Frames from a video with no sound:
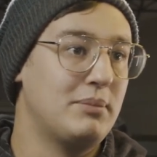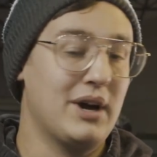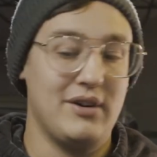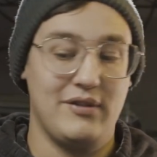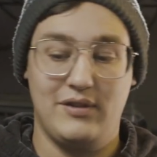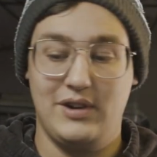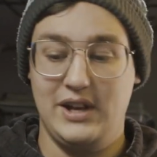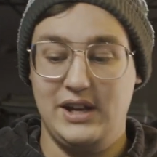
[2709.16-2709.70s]

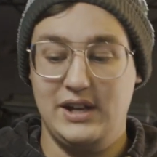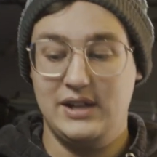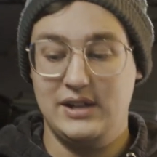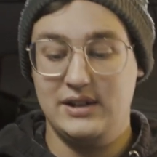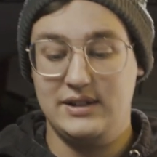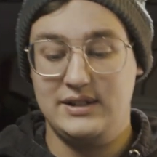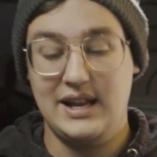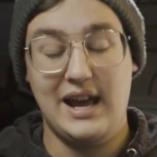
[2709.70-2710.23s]
But
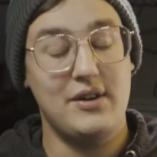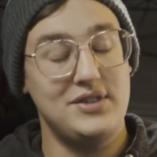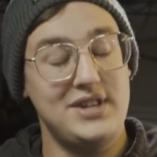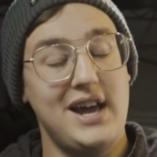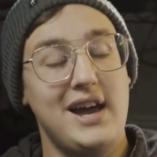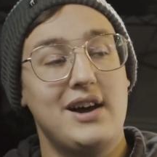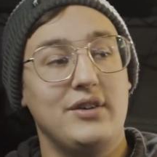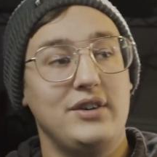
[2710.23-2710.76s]
in
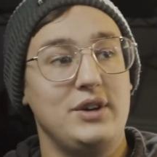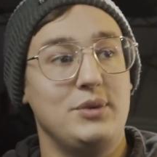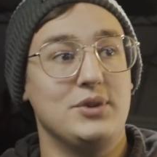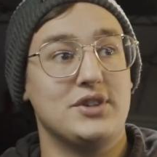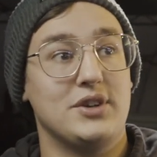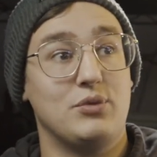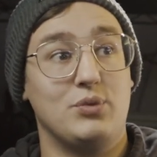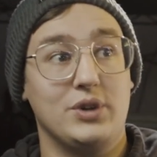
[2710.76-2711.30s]
downtown, it
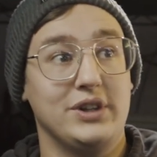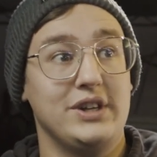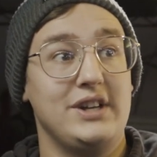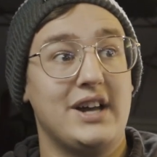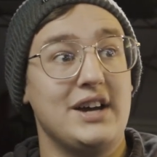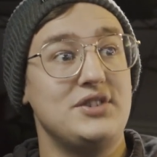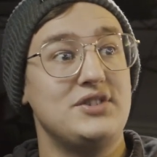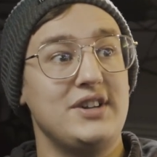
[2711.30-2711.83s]
was a really
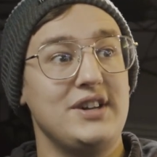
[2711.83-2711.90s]
nice